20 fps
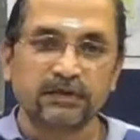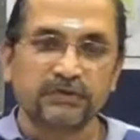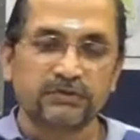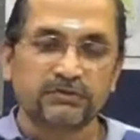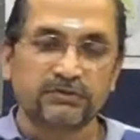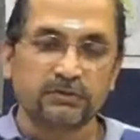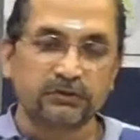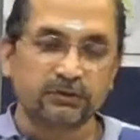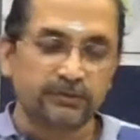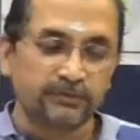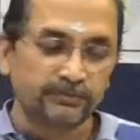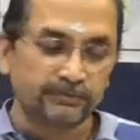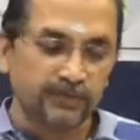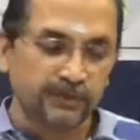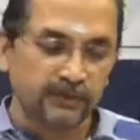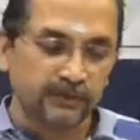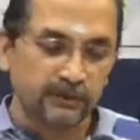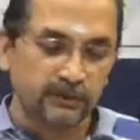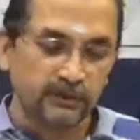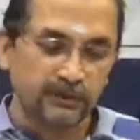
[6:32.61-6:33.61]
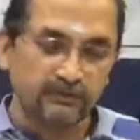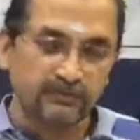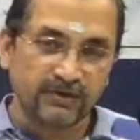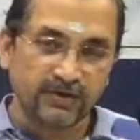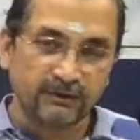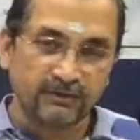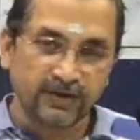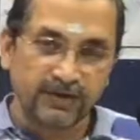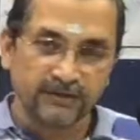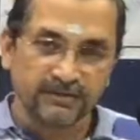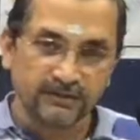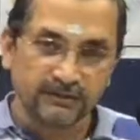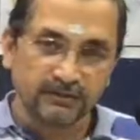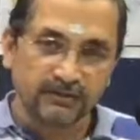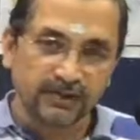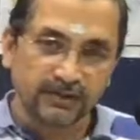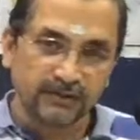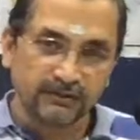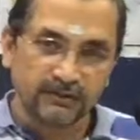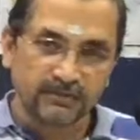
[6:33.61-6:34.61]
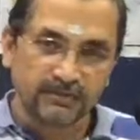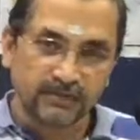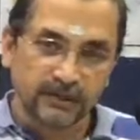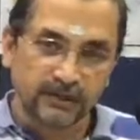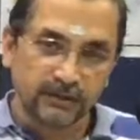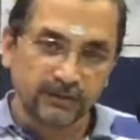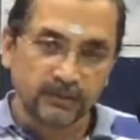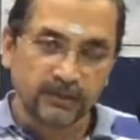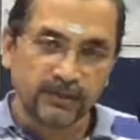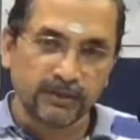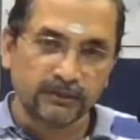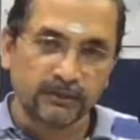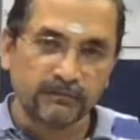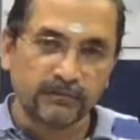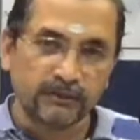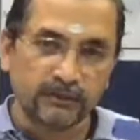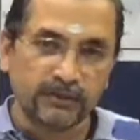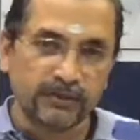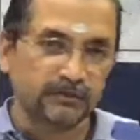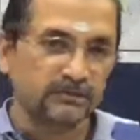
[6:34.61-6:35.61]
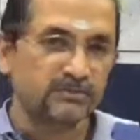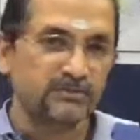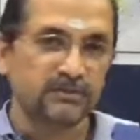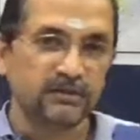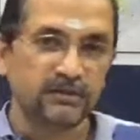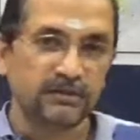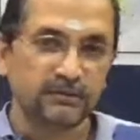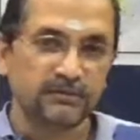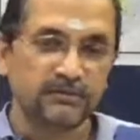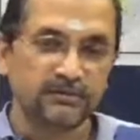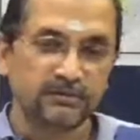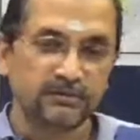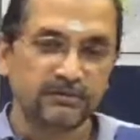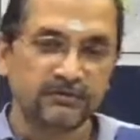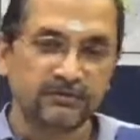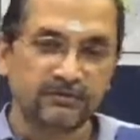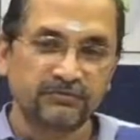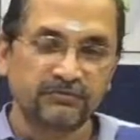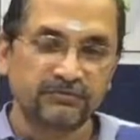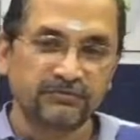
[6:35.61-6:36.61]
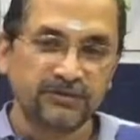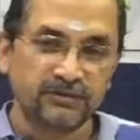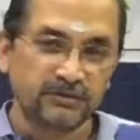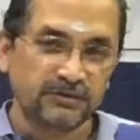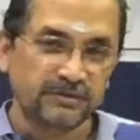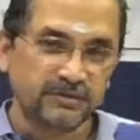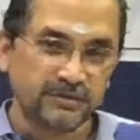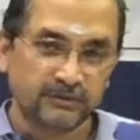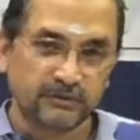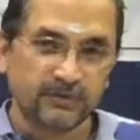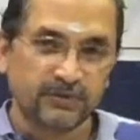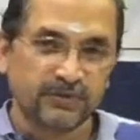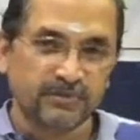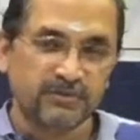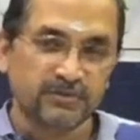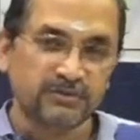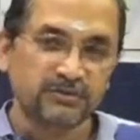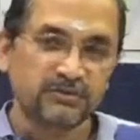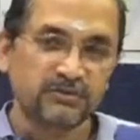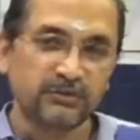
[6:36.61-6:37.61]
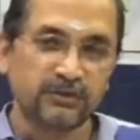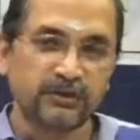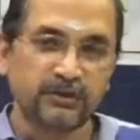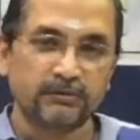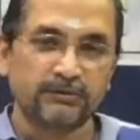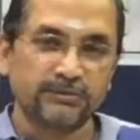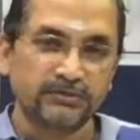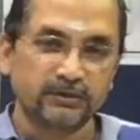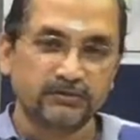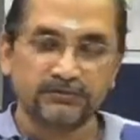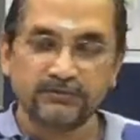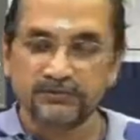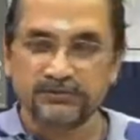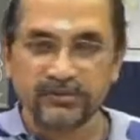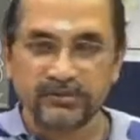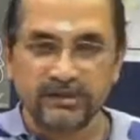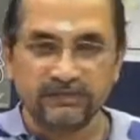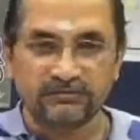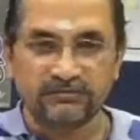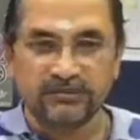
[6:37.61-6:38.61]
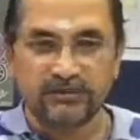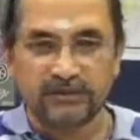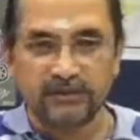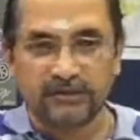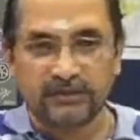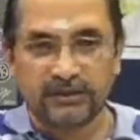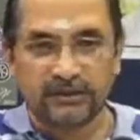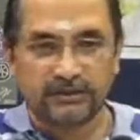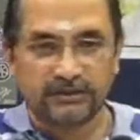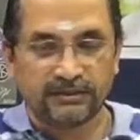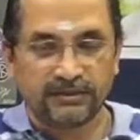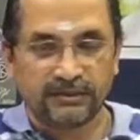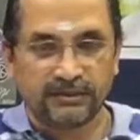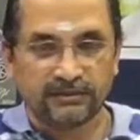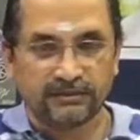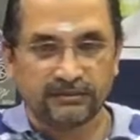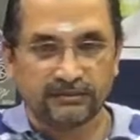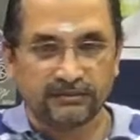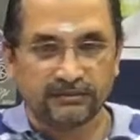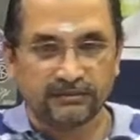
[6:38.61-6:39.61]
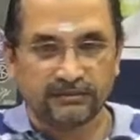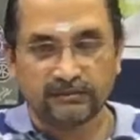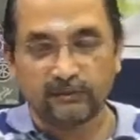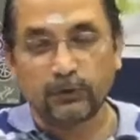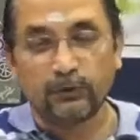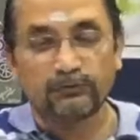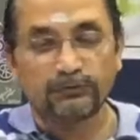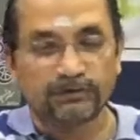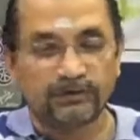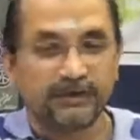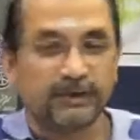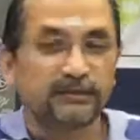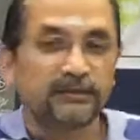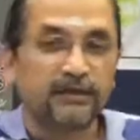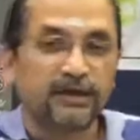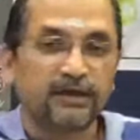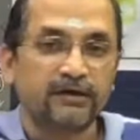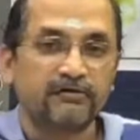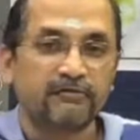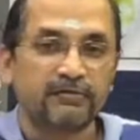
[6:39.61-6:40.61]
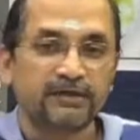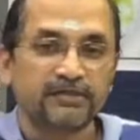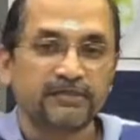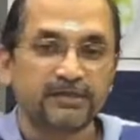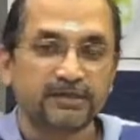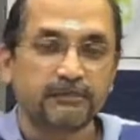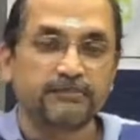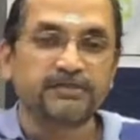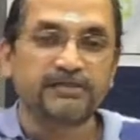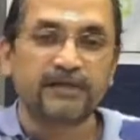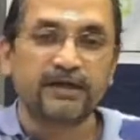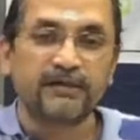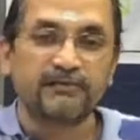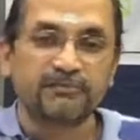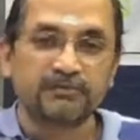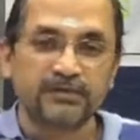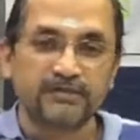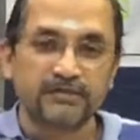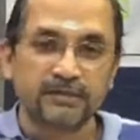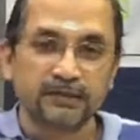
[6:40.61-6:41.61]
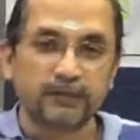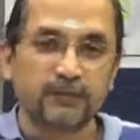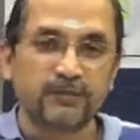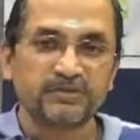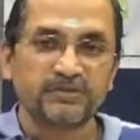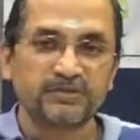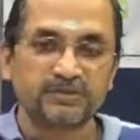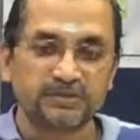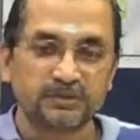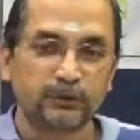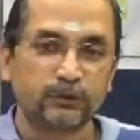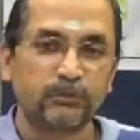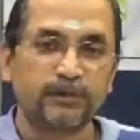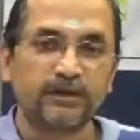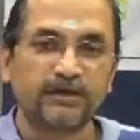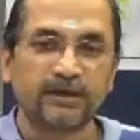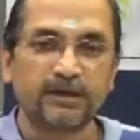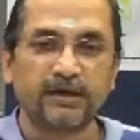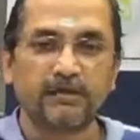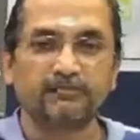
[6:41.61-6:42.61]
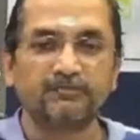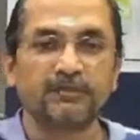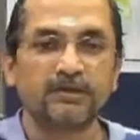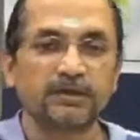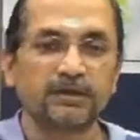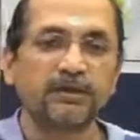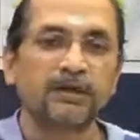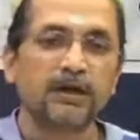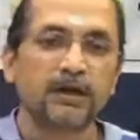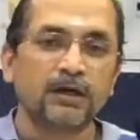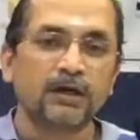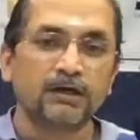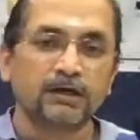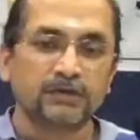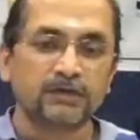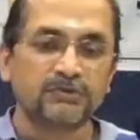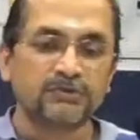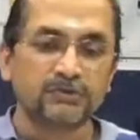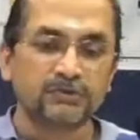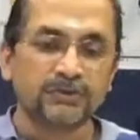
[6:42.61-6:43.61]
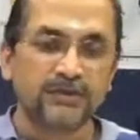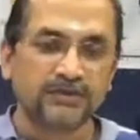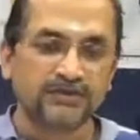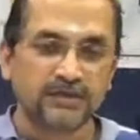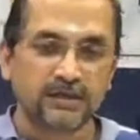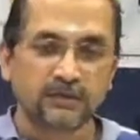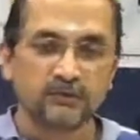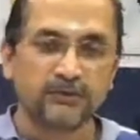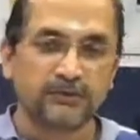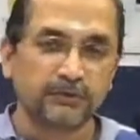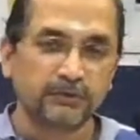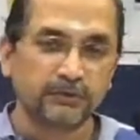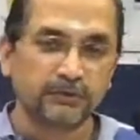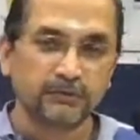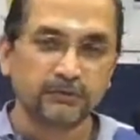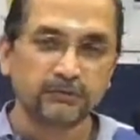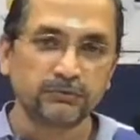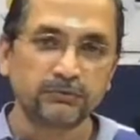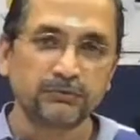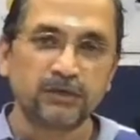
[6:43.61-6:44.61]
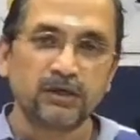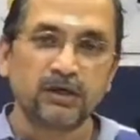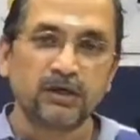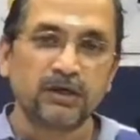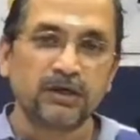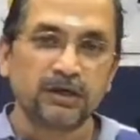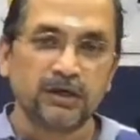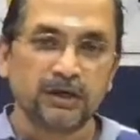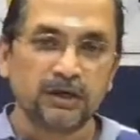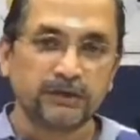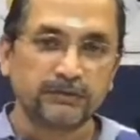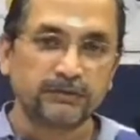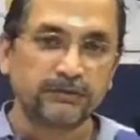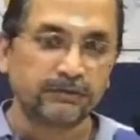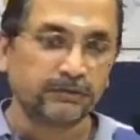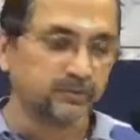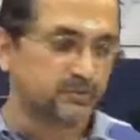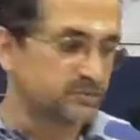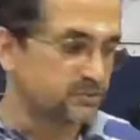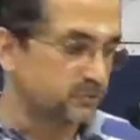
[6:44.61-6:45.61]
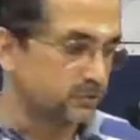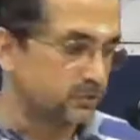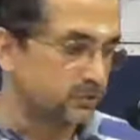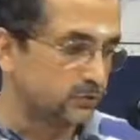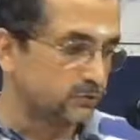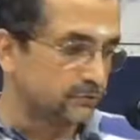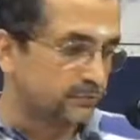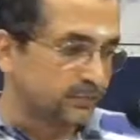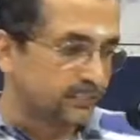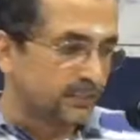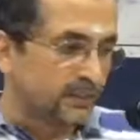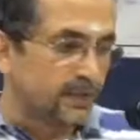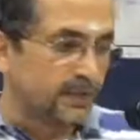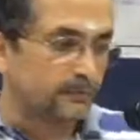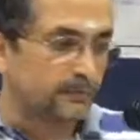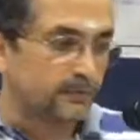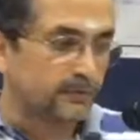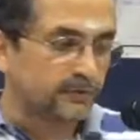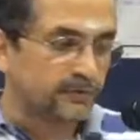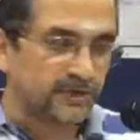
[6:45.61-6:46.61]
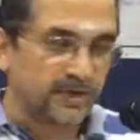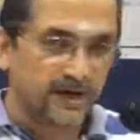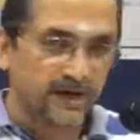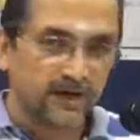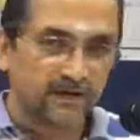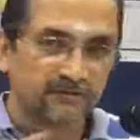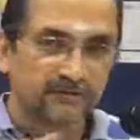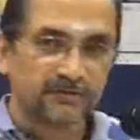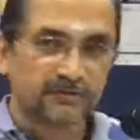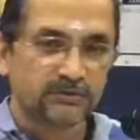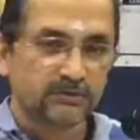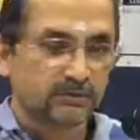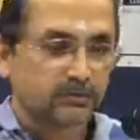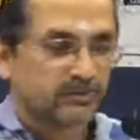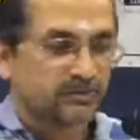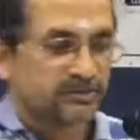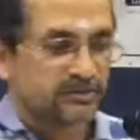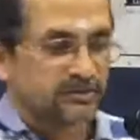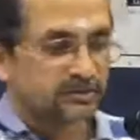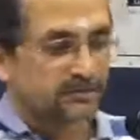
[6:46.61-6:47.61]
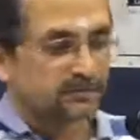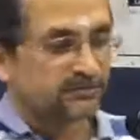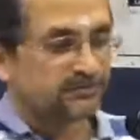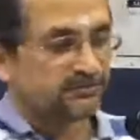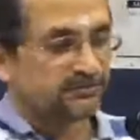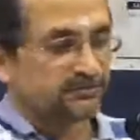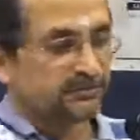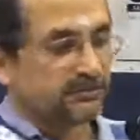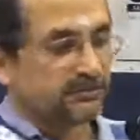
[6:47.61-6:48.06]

So if as I'm making the second one, you can still observe if there are some questions. You can observe to see if there are anything. Hopefully that helps clarifies any questions that you might have, right? So that's how we're going to do this. So I'm going to have two sets of